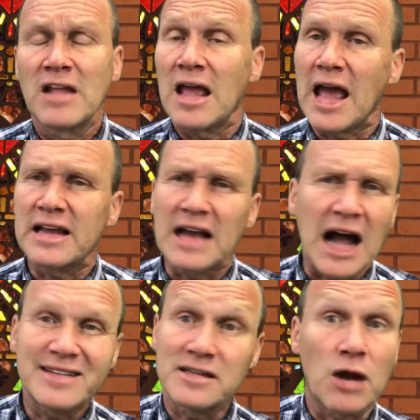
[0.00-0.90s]
And
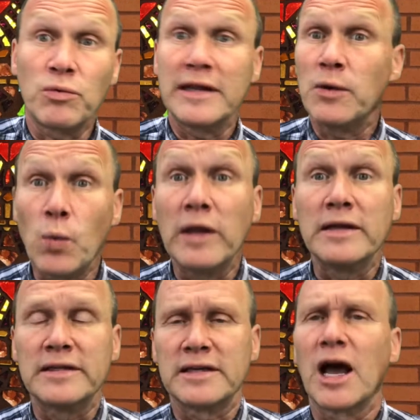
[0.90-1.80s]
God's not really
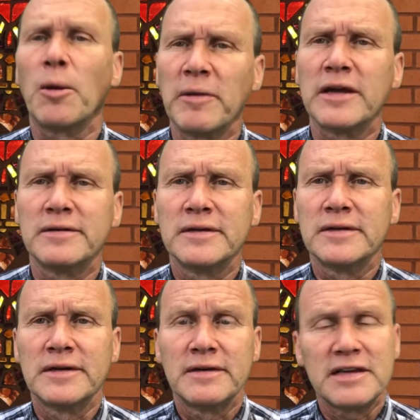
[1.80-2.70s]
willing to help me.
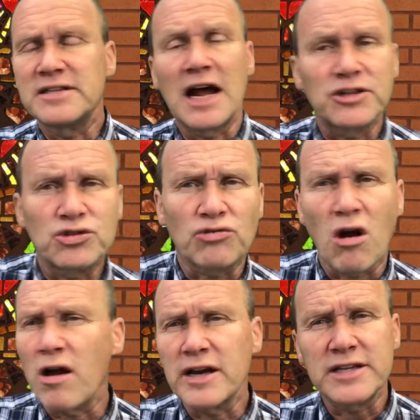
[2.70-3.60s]
He's not
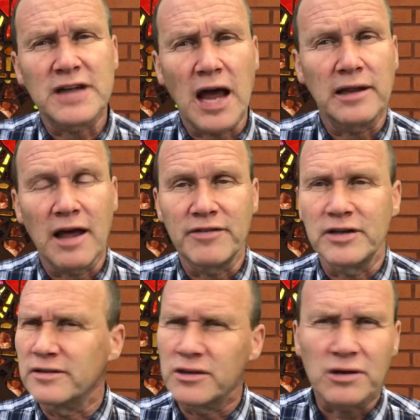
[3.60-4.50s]
strong and he's not
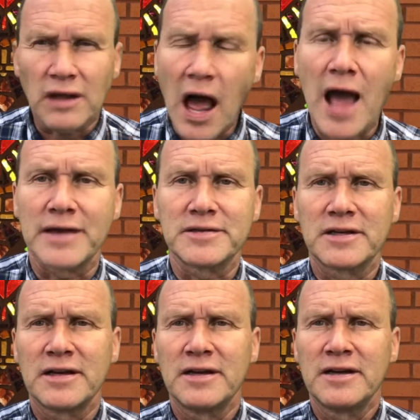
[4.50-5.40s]
loving. Those are lies.
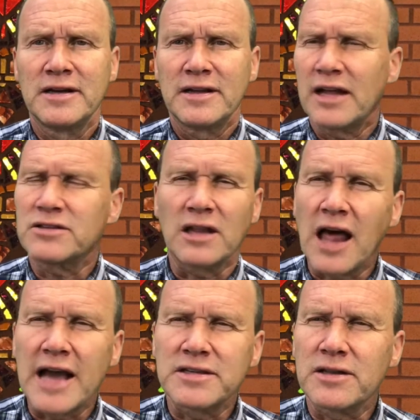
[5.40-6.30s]
That's the
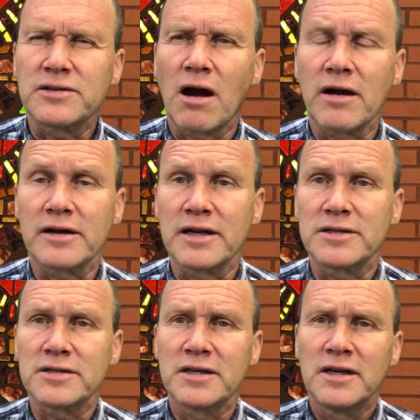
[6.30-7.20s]
lies of the
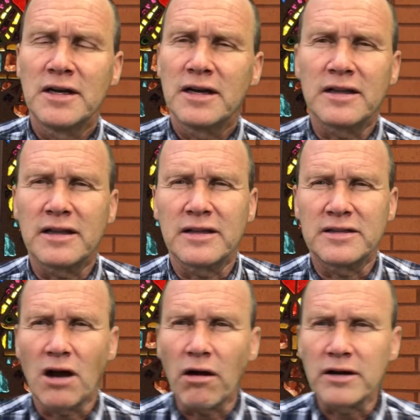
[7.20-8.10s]
darkness.
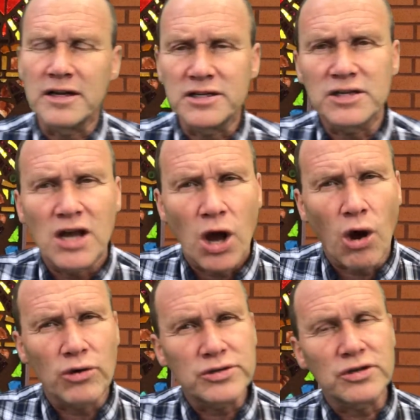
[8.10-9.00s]
Darkness
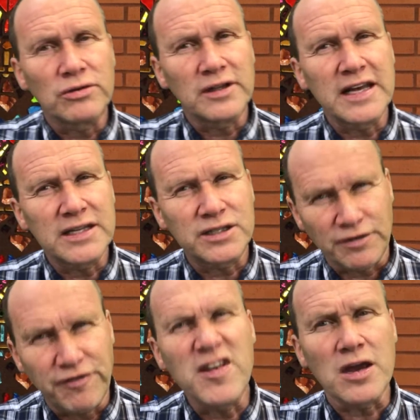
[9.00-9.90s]
also leads to
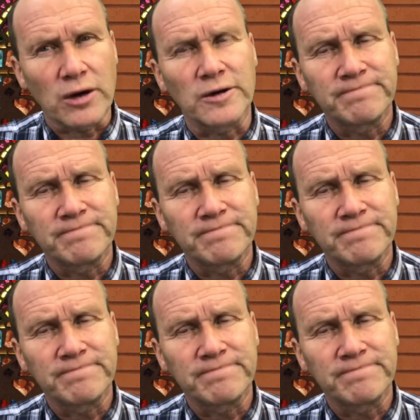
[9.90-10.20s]
fear.